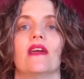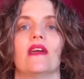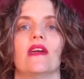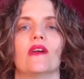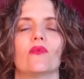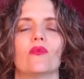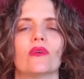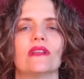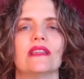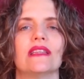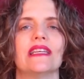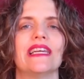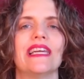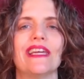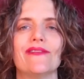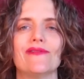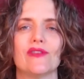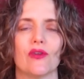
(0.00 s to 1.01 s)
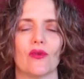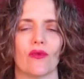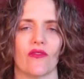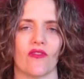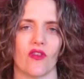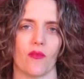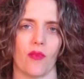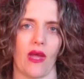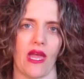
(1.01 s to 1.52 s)
It relieves you
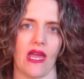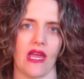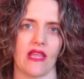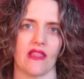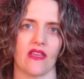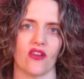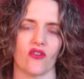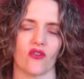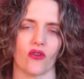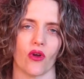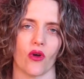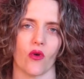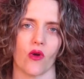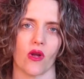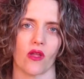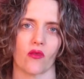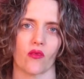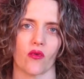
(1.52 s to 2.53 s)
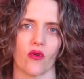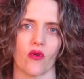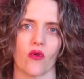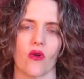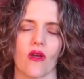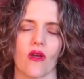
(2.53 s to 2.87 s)
of the pain that you're going through.